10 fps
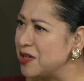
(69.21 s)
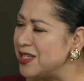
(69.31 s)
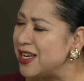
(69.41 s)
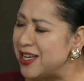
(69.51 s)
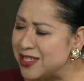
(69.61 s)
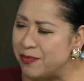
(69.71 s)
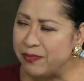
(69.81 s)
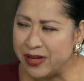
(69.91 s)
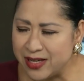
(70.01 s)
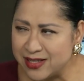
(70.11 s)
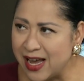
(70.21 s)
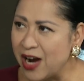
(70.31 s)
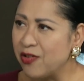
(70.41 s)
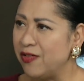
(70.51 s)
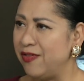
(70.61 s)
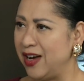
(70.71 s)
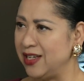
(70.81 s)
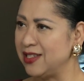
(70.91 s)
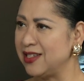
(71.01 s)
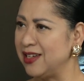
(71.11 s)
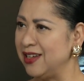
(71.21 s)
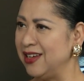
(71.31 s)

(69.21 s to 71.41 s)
Because it is a big sacrifice.